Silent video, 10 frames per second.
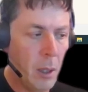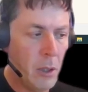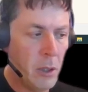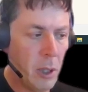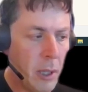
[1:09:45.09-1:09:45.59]

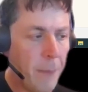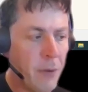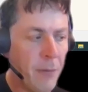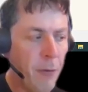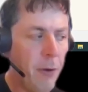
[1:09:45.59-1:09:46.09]
So yeah,
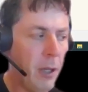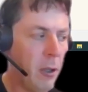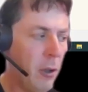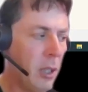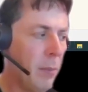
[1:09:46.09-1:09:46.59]
so feel free to
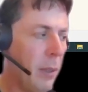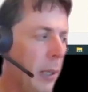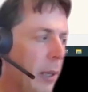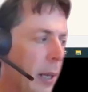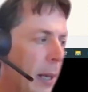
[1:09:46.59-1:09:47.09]
contact
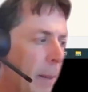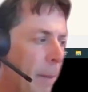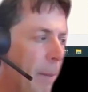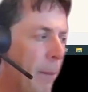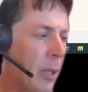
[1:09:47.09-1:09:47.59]
me.
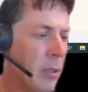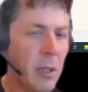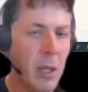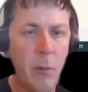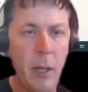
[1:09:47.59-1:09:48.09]
That's the
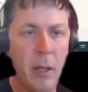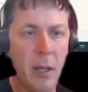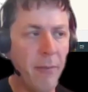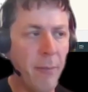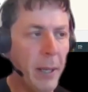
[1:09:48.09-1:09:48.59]
kind of way to
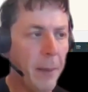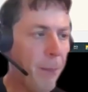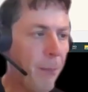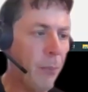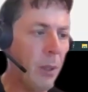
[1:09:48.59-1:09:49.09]
give back.
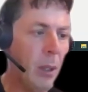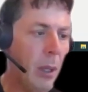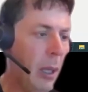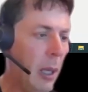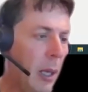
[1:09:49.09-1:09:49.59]

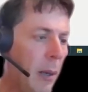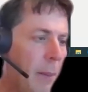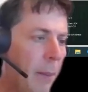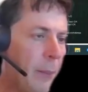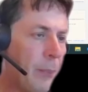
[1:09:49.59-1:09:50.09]

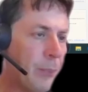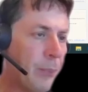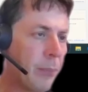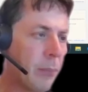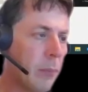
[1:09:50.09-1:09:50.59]
And
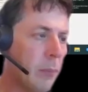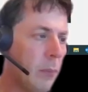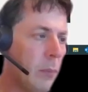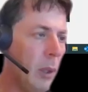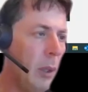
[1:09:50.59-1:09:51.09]

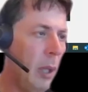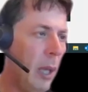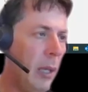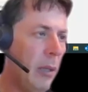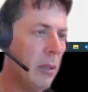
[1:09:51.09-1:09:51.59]

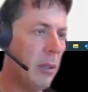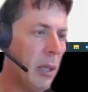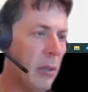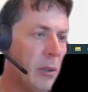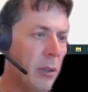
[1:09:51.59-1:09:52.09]

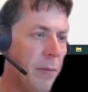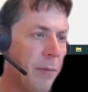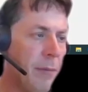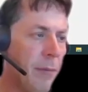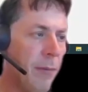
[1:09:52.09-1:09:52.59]
that sort
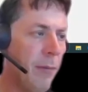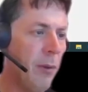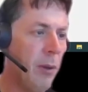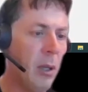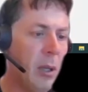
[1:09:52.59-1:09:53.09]
of
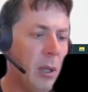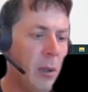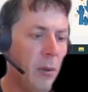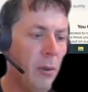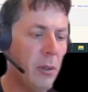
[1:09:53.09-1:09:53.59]

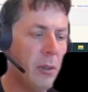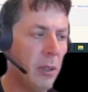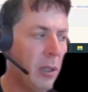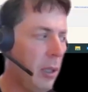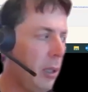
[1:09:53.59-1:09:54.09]
concludes
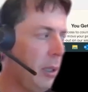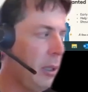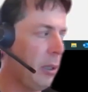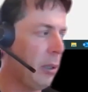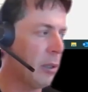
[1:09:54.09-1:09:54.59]

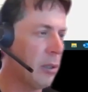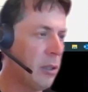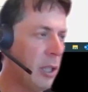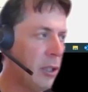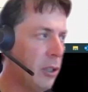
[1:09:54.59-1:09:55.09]
the
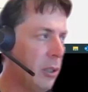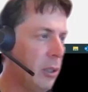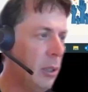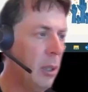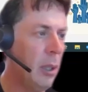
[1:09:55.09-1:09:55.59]
session.